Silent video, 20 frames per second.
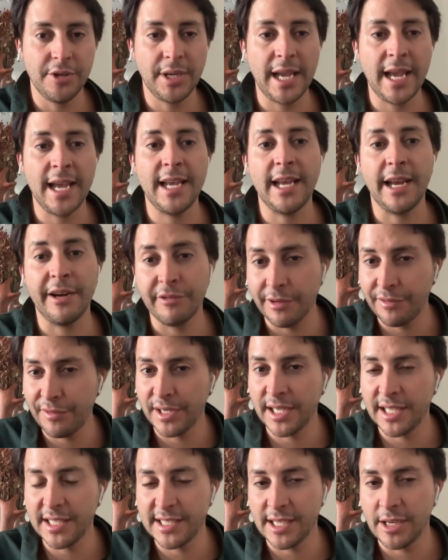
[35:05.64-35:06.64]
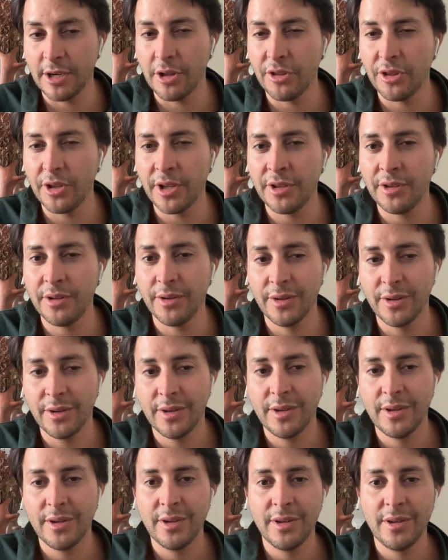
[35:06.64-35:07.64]
UK, everything is in London.
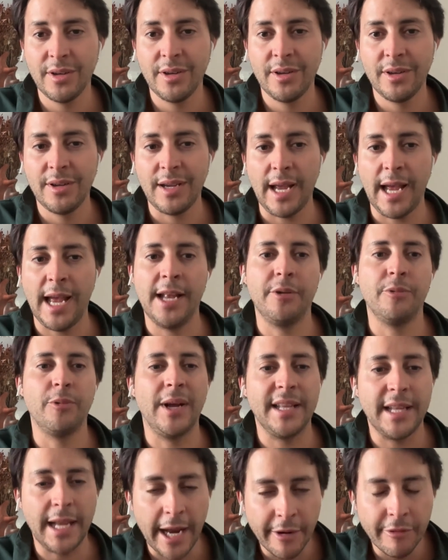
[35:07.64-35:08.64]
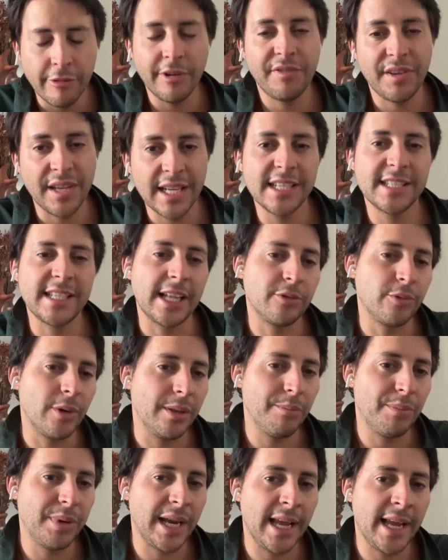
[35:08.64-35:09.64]
And when everything is at
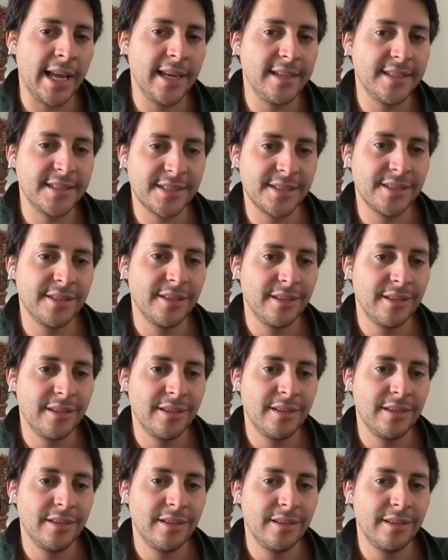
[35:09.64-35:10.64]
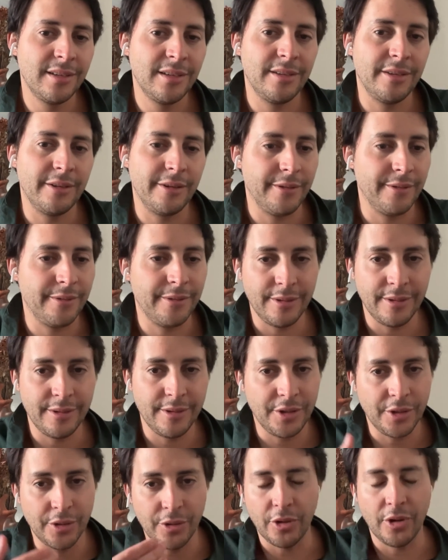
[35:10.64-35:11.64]
one place,
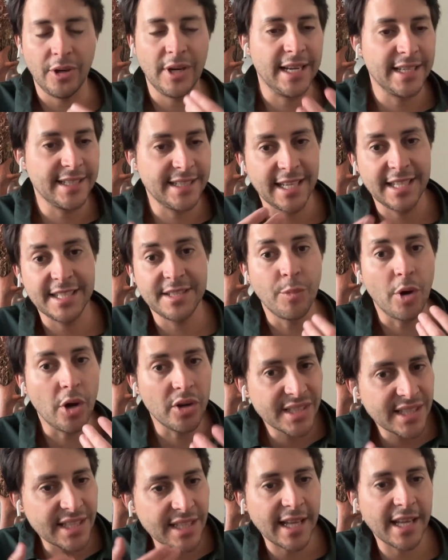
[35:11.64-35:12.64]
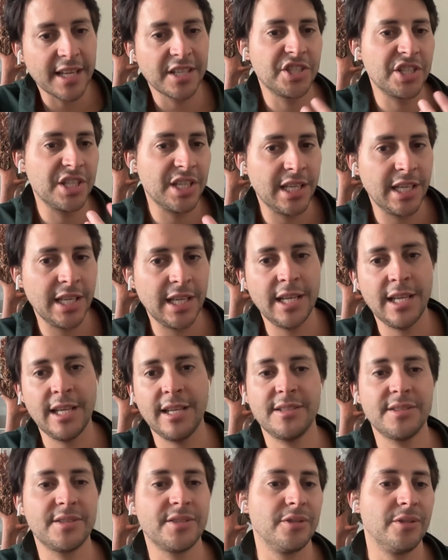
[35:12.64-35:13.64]
like there is more
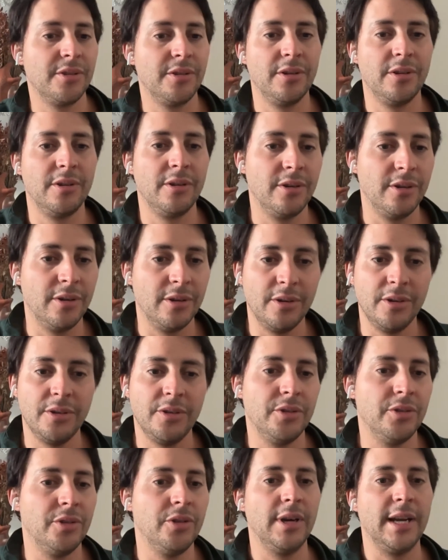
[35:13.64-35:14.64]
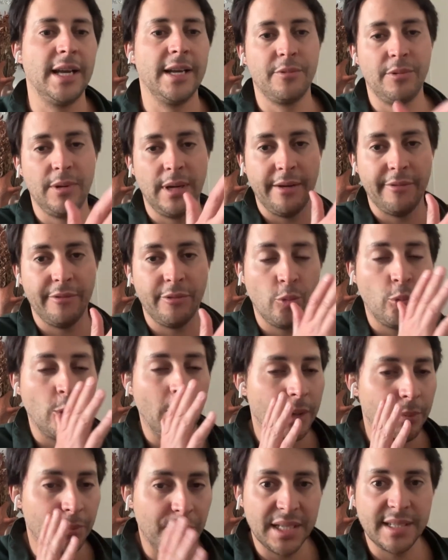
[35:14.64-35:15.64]
synergy. So, like we have
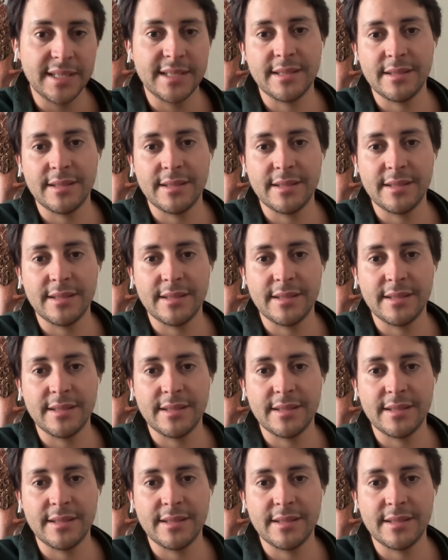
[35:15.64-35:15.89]
one big